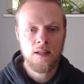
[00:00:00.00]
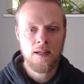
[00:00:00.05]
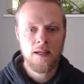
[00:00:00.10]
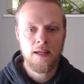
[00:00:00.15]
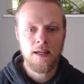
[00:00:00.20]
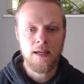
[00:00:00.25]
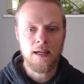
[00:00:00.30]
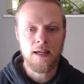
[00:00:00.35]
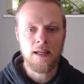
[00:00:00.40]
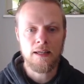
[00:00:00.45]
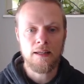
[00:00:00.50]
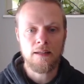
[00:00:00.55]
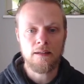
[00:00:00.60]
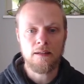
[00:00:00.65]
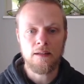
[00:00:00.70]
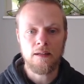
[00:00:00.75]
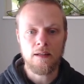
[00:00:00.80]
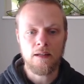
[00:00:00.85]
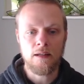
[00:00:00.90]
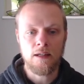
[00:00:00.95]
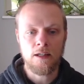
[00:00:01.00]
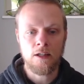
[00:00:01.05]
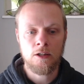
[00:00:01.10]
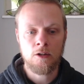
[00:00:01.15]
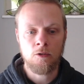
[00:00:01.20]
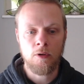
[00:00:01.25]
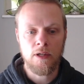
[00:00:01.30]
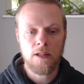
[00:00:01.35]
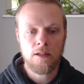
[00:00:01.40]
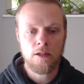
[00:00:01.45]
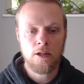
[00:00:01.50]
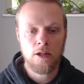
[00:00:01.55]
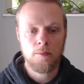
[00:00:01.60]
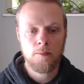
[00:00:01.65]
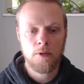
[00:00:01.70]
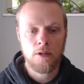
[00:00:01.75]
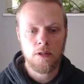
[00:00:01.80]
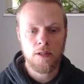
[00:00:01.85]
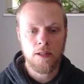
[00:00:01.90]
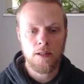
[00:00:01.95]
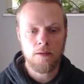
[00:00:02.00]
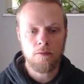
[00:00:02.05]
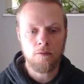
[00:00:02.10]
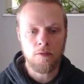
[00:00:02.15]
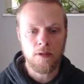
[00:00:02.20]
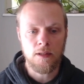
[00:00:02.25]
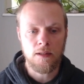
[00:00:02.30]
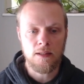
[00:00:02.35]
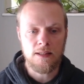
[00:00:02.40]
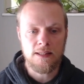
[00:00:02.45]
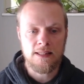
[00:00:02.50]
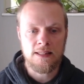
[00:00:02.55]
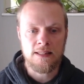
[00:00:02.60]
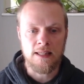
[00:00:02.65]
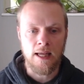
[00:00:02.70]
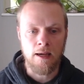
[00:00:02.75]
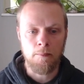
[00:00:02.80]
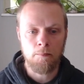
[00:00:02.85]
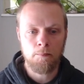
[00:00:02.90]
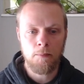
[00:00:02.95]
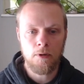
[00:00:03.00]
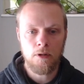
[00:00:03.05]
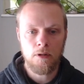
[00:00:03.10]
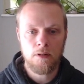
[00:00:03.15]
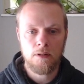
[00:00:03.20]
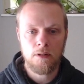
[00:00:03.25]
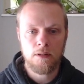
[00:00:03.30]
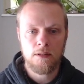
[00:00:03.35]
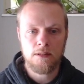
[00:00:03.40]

And quite commonly we sample,